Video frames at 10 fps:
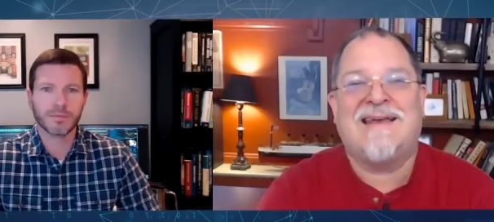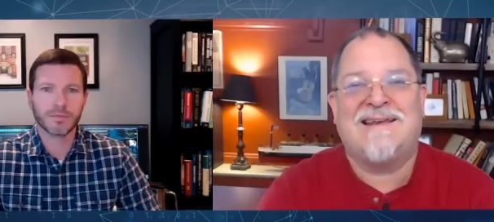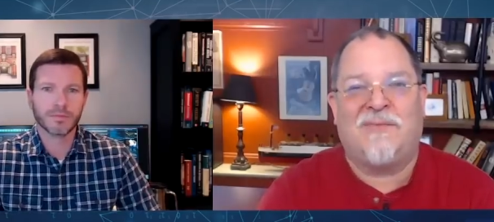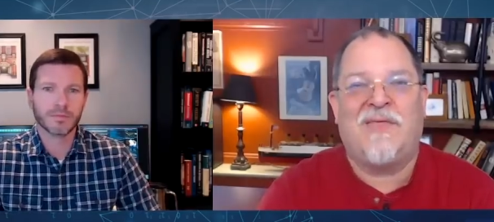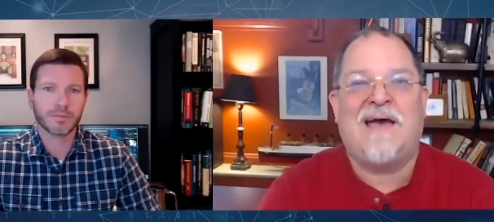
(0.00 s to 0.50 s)

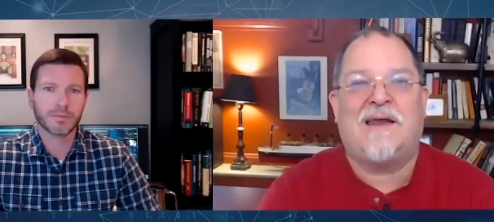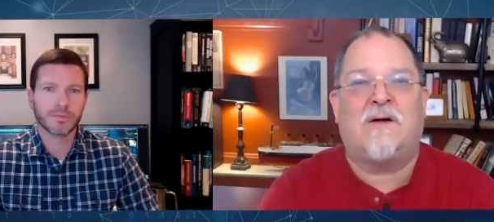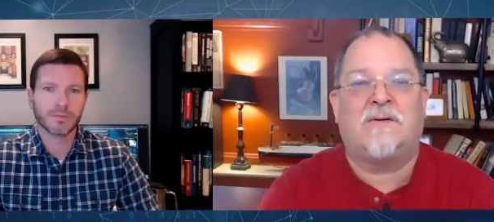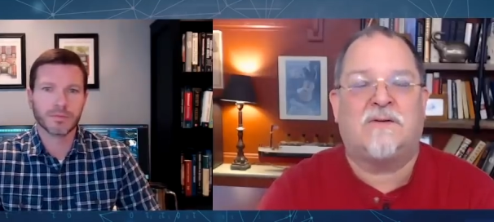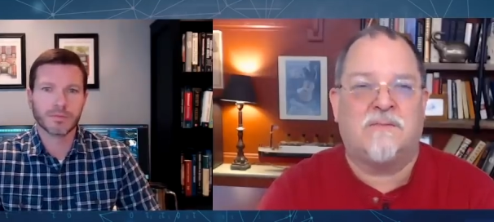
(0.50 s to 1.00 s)
Speaker 1: And that
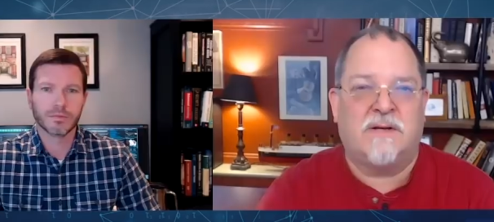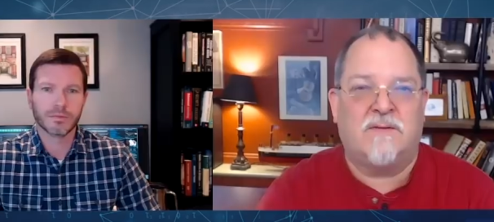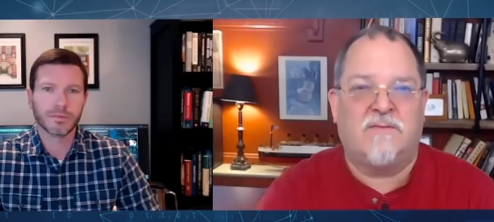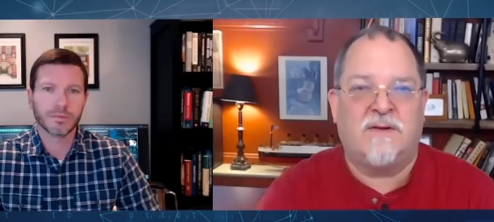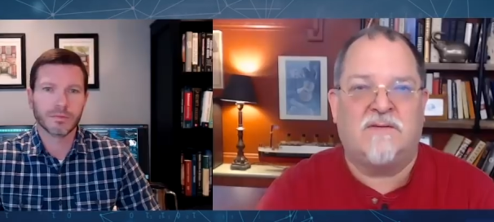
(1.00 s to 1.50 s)

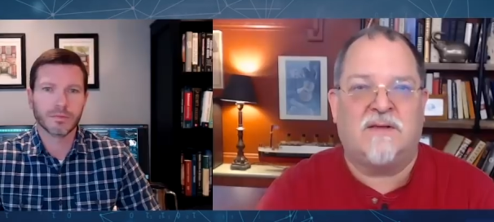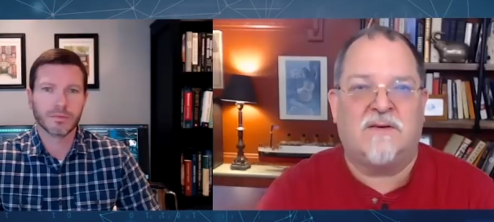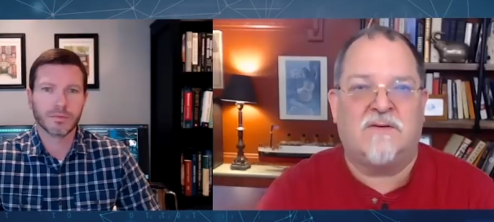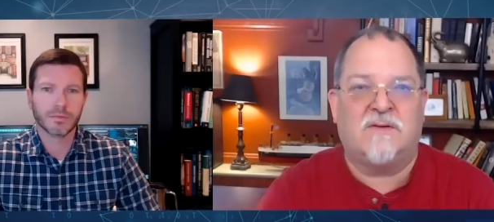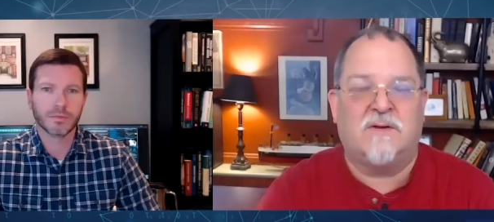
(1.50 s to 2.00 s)
ultimately feeds
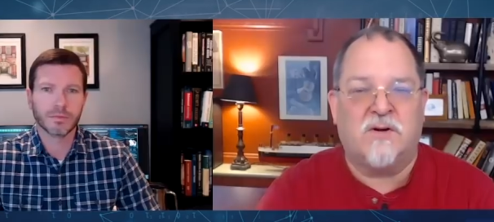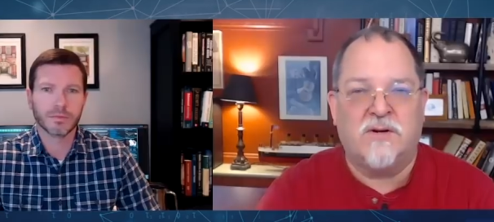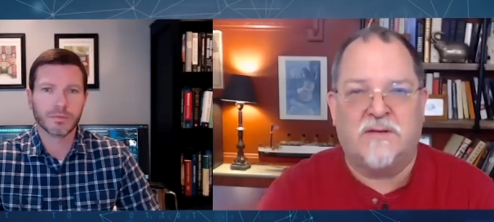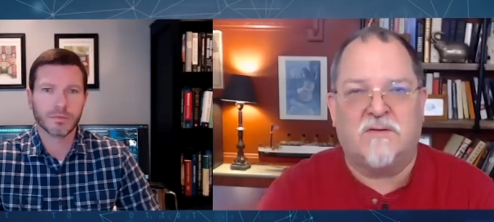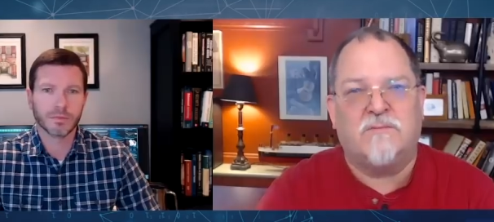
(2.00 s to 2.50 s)
into the
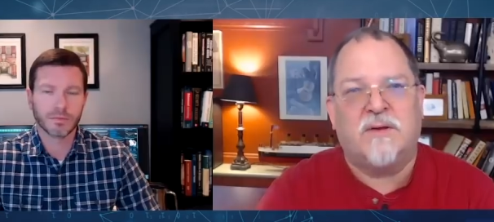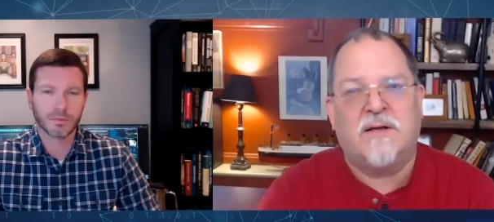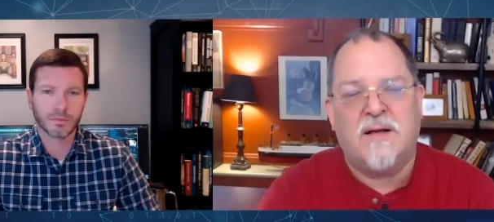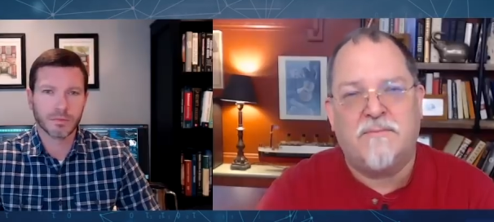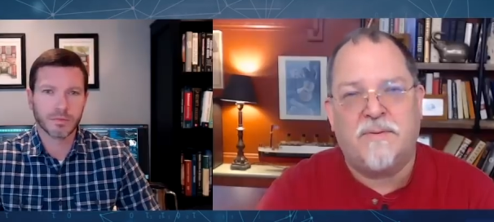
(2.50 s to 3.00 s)
earnings of
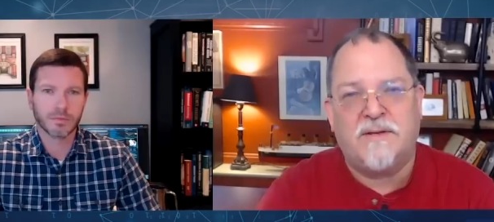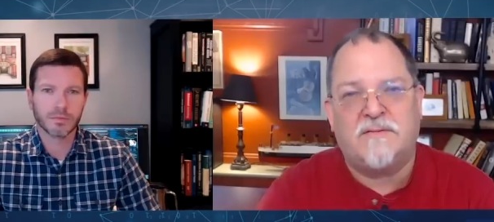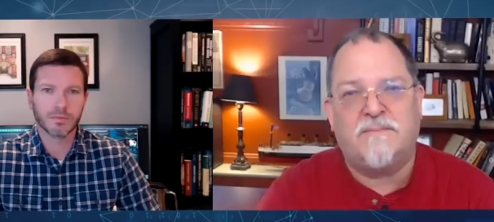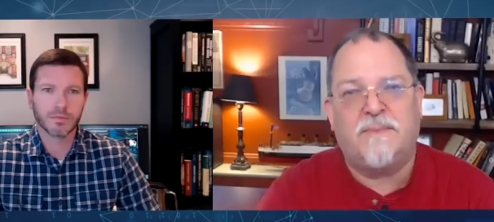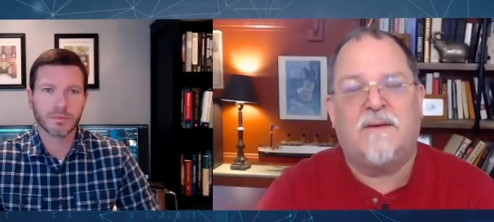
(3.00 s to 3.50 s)
big
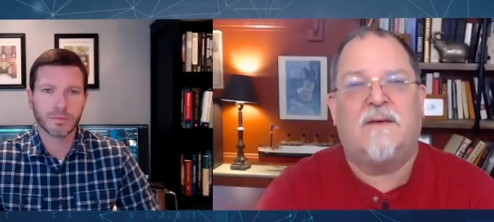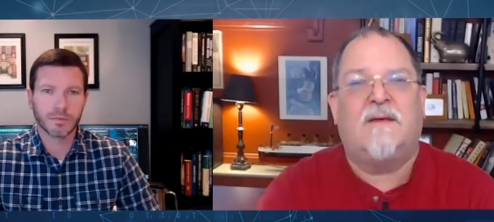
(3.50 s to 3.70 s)
companies.